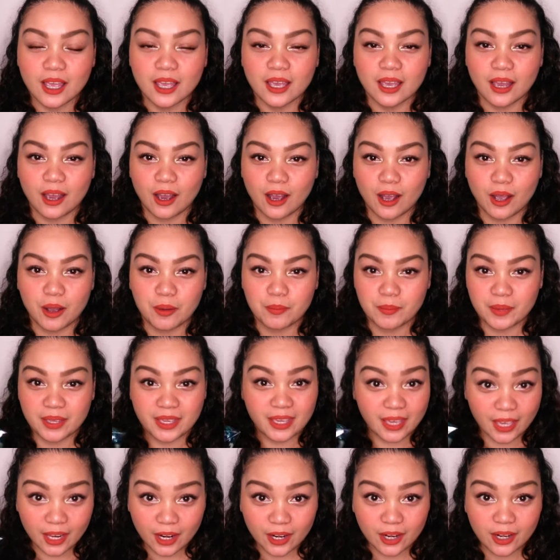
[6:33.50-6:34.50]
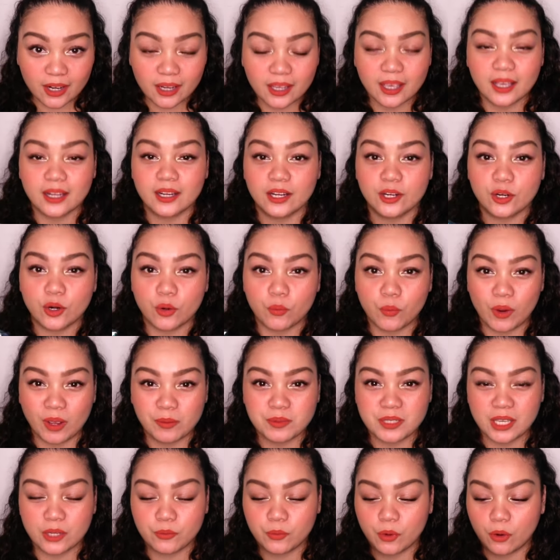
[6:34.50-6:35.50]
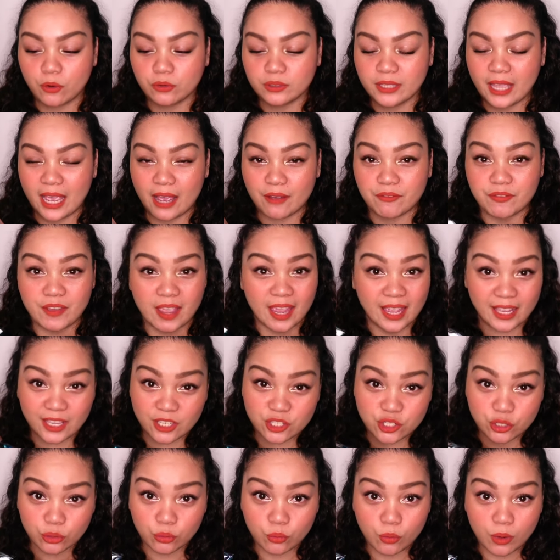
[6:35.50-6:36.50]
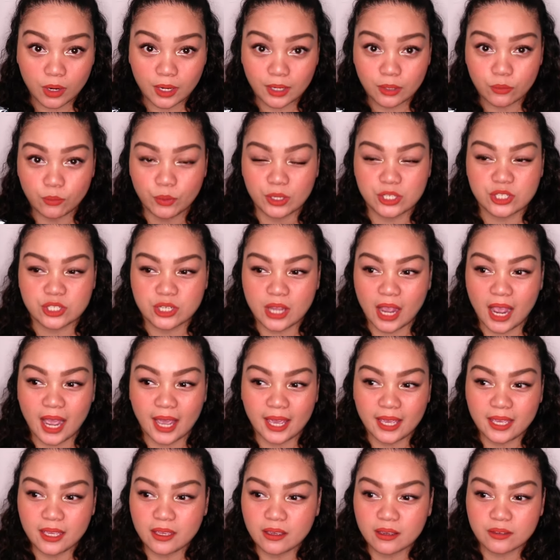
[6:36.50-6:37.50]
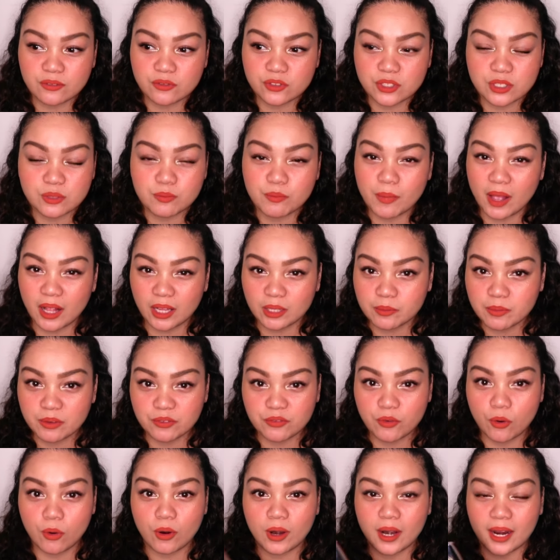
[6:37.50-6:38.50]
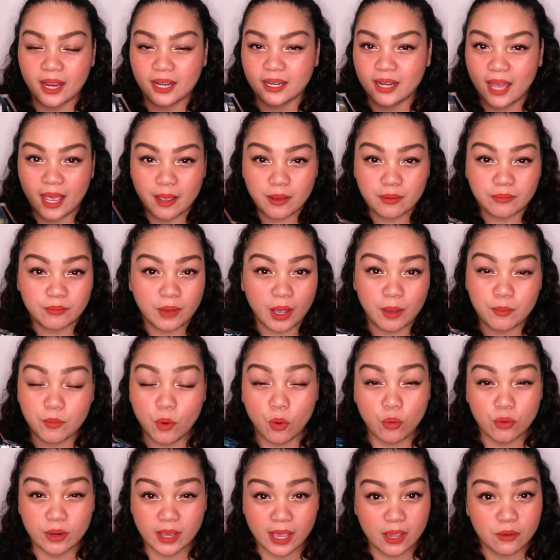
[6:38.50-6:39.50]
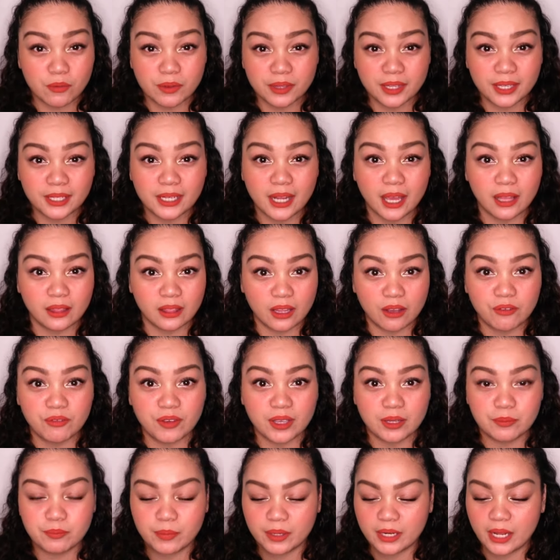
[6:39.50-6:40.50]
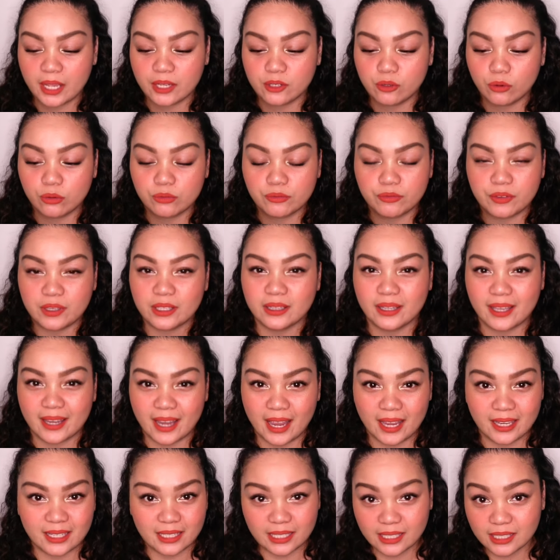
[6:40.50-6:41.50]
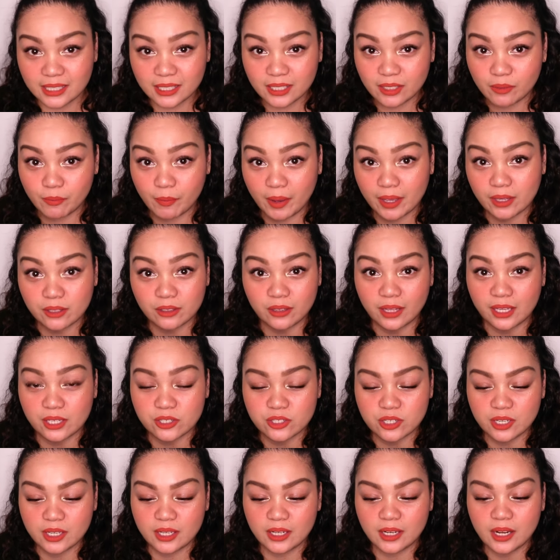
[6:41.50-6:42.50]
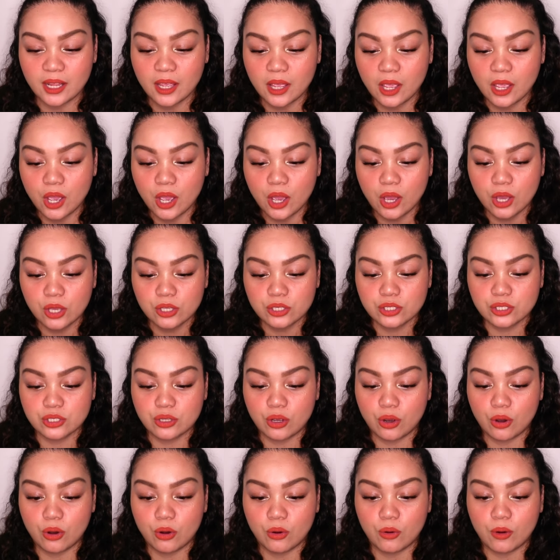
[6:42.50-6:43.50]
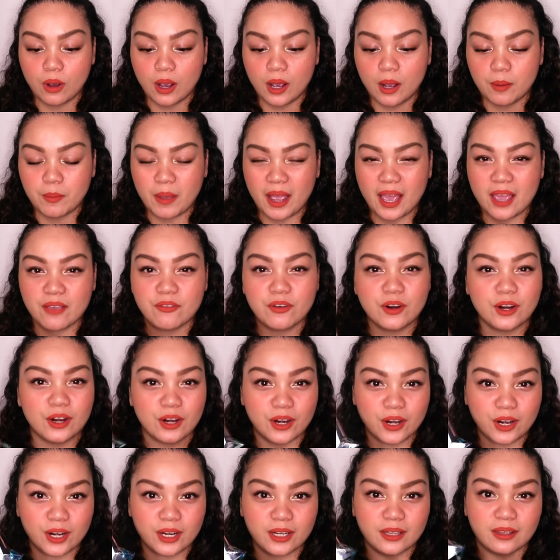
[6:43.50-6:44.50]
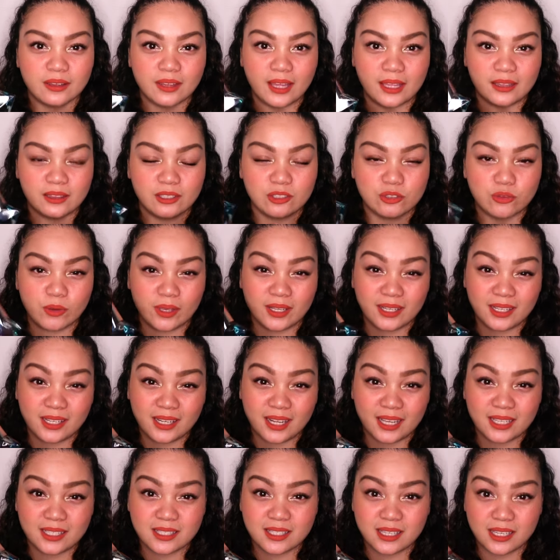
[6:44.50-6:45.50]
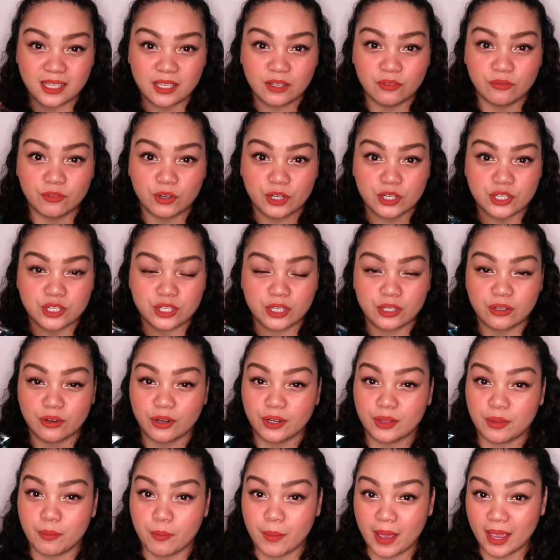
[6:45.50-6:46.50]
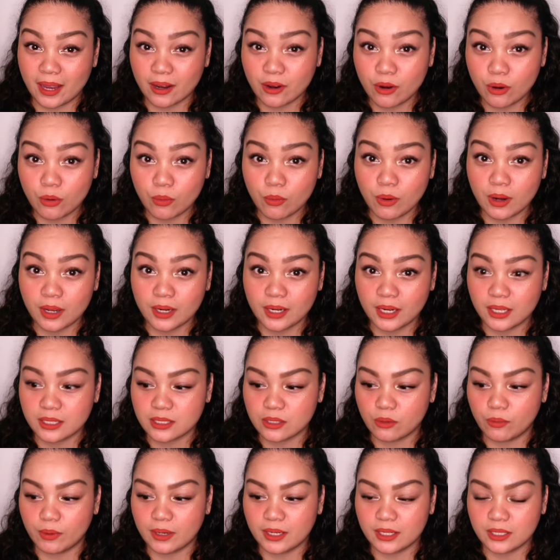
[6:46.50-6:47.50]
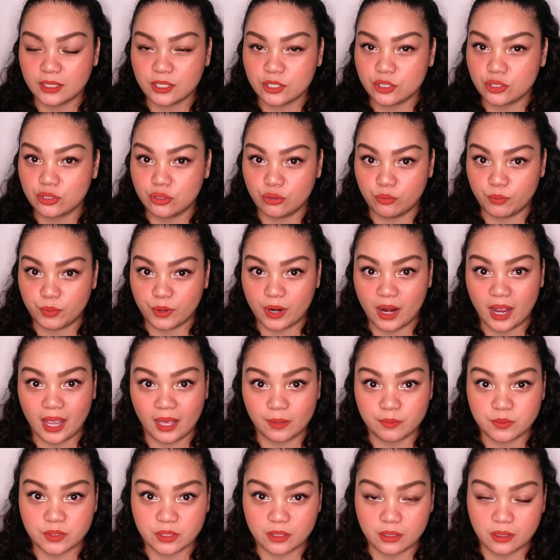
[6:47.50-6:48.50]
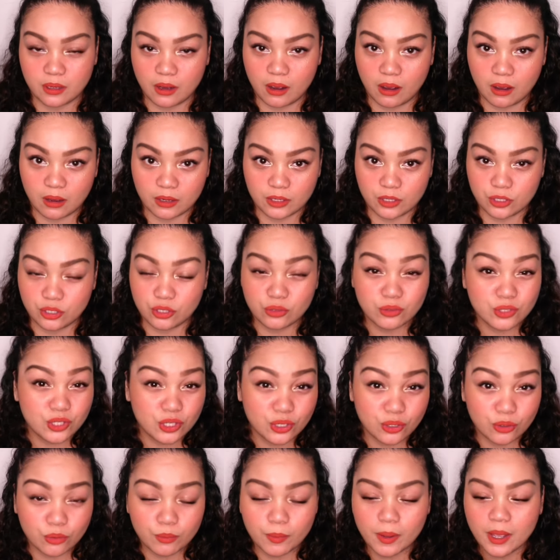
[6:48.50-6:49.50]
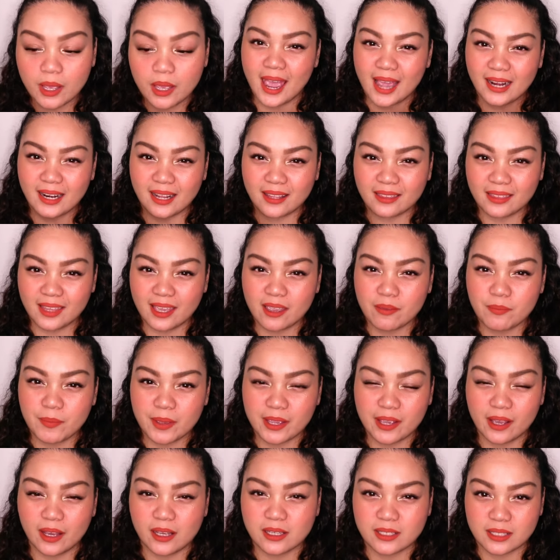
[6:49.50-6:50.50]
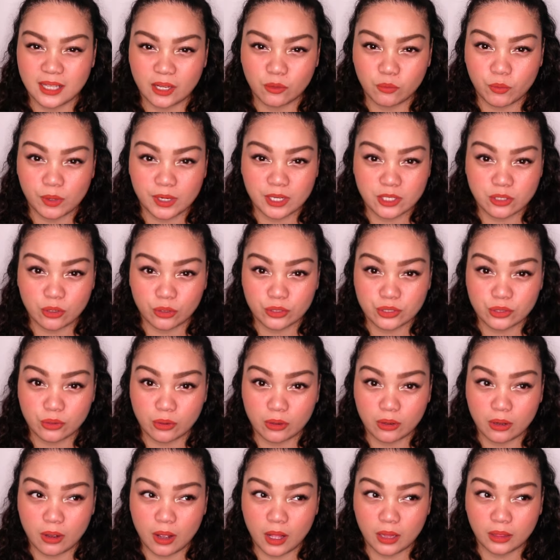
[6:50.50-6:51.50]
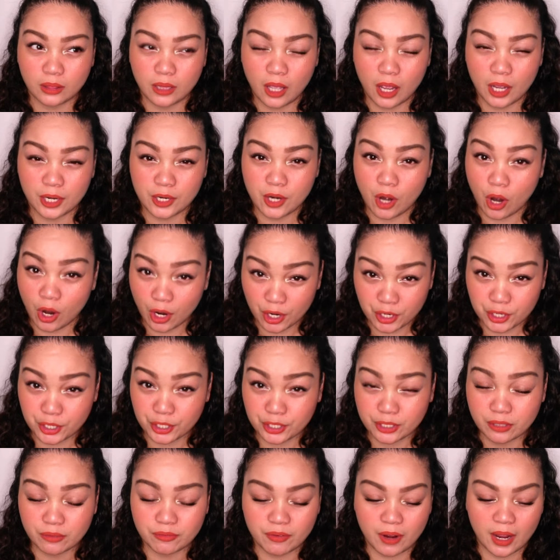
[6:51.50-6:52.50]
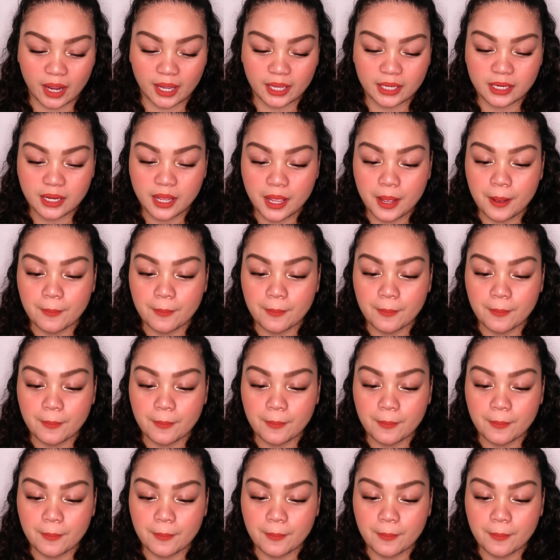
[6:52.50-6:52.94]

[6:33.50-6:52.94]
here, and in our website we only have the Angel one, which I smelled before and I'm okay with it. I love it, but I don't feel like I need it in my collection. So I've heard that the 2019 version, or the mango one, is the one that is super hyped on YouTube, and I think because that one is also a lot harder to find.